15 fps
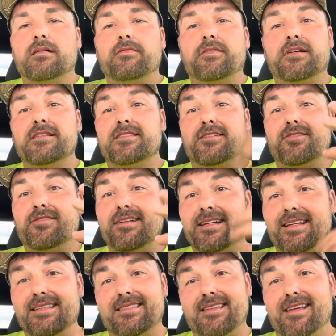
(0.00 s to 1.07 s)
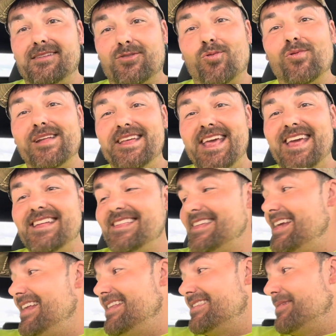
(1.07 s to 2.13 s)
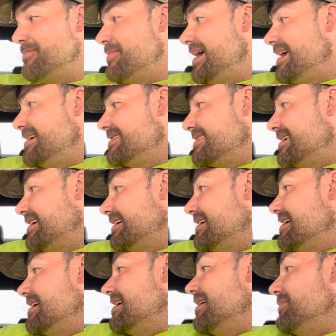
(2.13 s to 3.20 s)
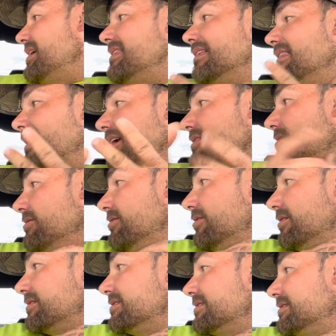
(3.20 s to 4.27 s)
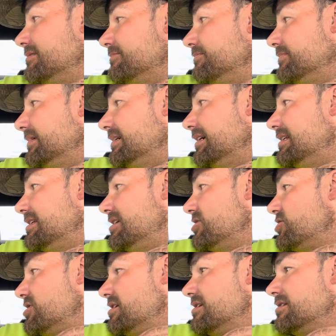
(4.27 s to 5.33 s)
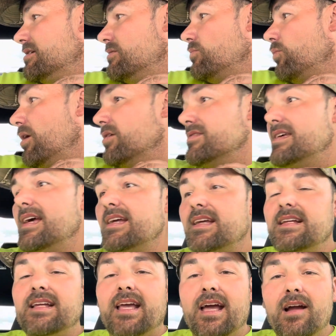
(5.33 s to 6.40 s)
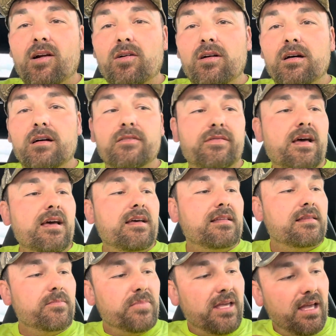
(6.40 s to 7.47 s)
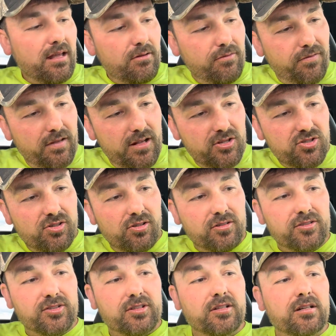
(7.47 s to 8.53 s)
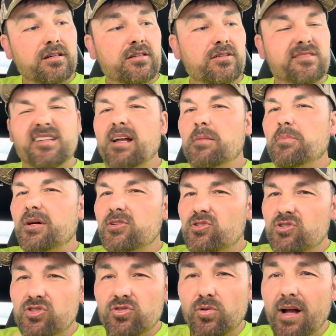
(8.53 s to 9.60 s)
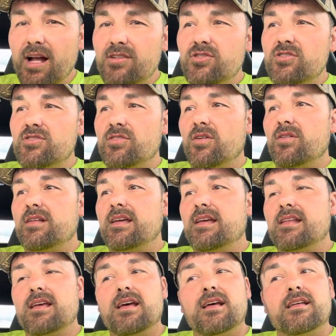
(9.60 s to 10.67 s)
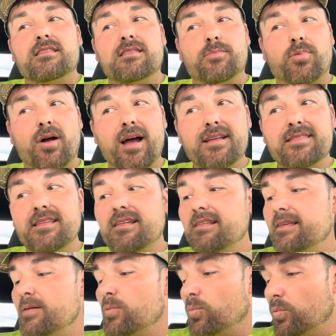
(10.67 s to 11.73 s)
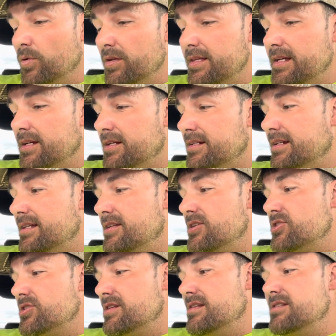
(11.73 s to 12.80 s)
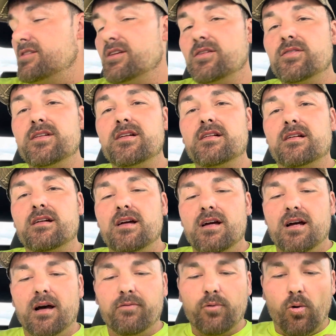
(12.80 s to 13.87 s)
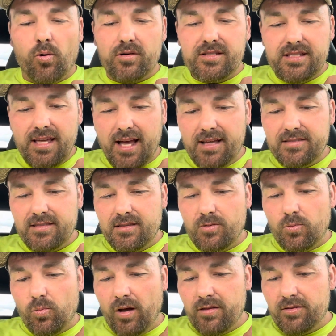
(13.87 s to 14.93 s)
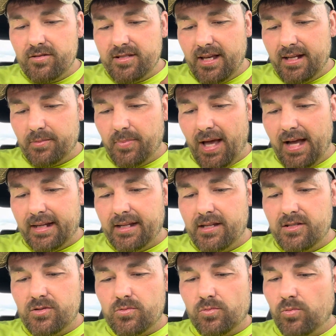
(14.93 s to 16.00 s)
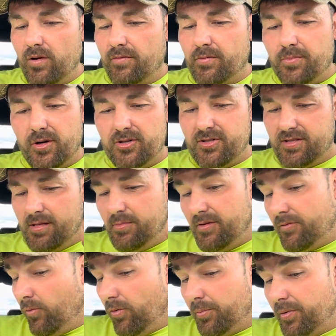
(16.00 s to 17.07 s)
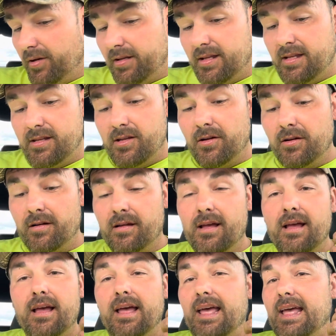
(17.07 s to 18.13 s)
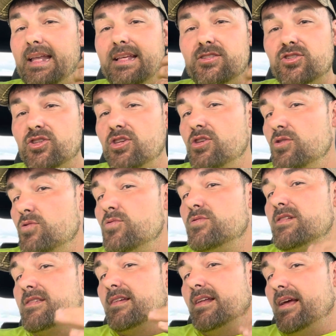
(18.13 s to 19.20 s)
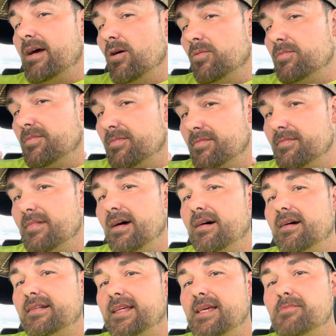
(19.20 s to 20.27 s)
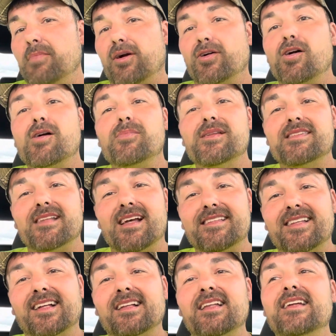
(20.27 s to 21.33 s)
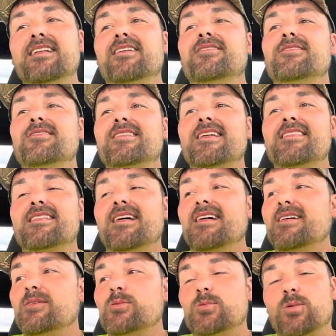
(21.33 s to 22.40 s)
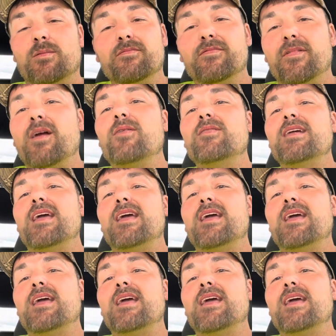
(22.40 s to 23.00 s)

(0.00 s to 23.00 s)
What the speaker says: considering it's a 2018. It's amazing. I mean, the leather looks conditioned and well taken care of. The piano finish looks good. There's not a bunch of scratches on it. Surprisingly, really good condition interior. Of course, he has the WeatherTech package. Whoever purchased it before put it in here. And it's huge. It's gonna help keep my carpets nice and clean underneath. So I'm very